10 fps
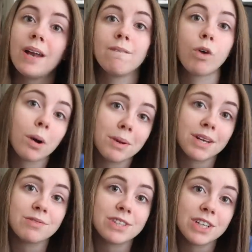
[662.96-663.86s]
and
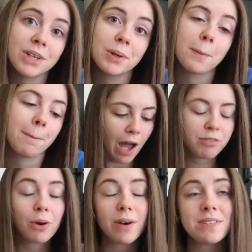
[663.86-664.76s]
informative to you.
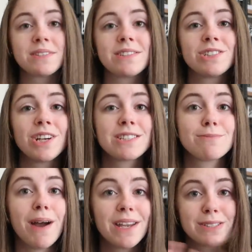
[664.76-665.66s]
Of course, this is
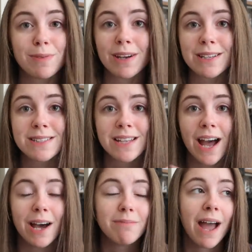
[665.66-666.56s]
just my experience
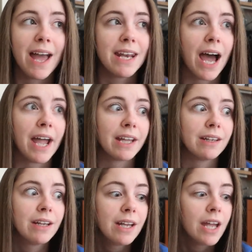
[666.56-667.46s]
um, and
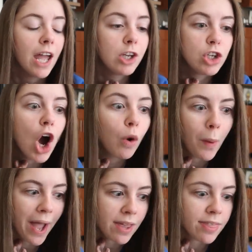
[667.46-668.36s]
I in no
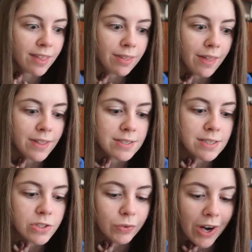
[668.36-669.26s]
way think that this
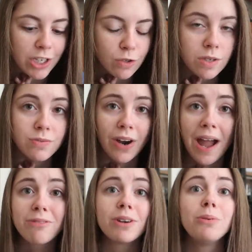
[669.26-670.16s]
is the right choice for
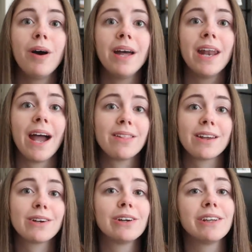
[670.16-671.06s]
everyone. I
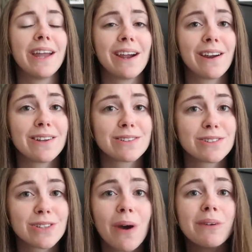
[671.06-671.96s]
think curly hair is
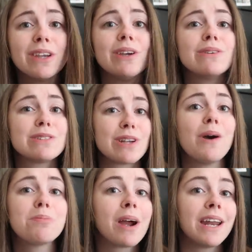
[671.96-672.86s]
so cute,
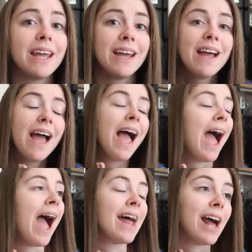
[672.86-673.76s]
so pretty.
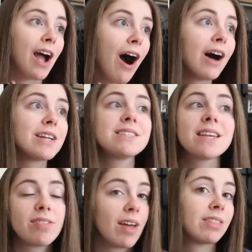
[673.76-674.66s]
And I
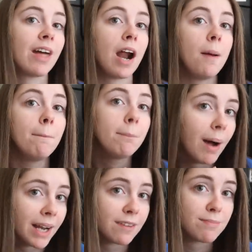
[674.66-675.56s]
honestly think that I
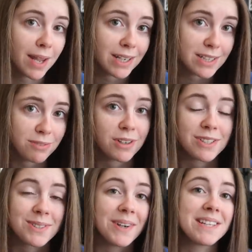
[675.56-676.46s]
might have made a
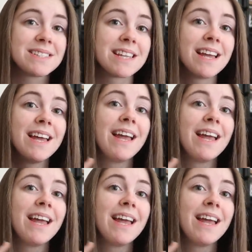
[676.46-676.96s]
different choice